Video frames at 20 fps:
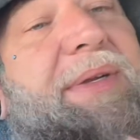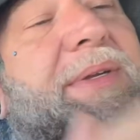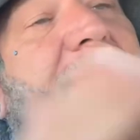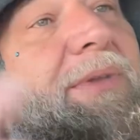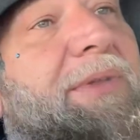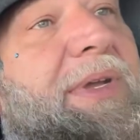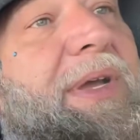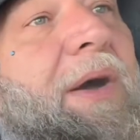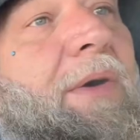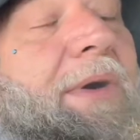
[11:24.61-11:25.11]
Do
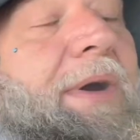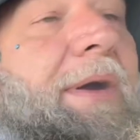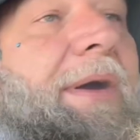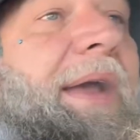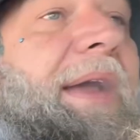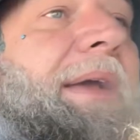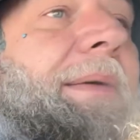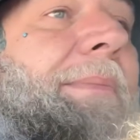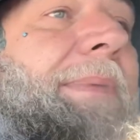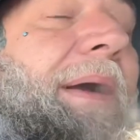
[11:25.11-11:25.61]
the
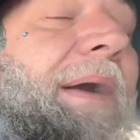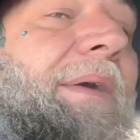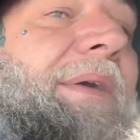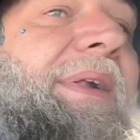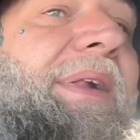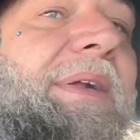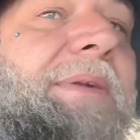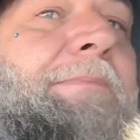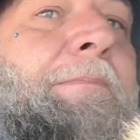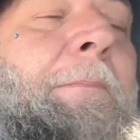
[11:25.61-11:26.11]
culinary
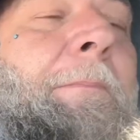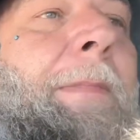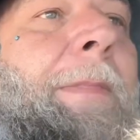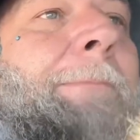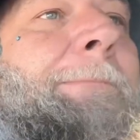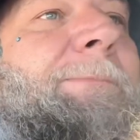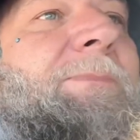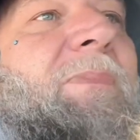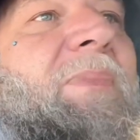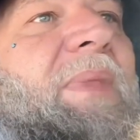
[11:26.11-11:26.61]
comparison.
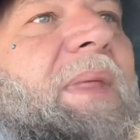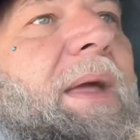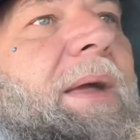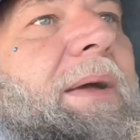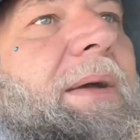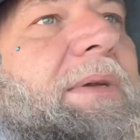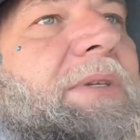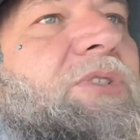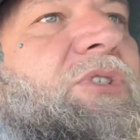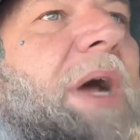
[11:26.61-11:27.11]

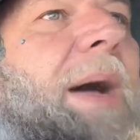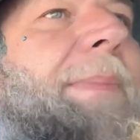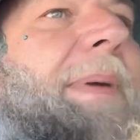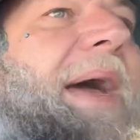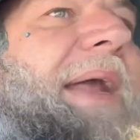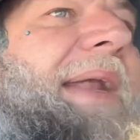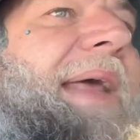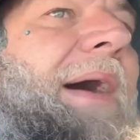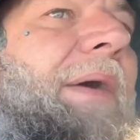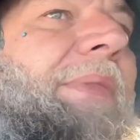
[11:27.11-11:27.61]
Drop
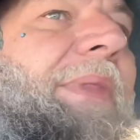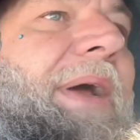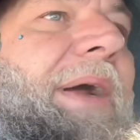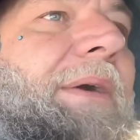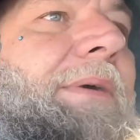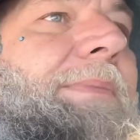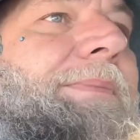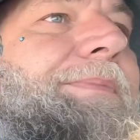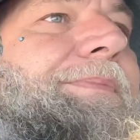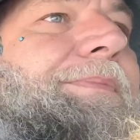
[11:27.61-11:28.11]
that down there.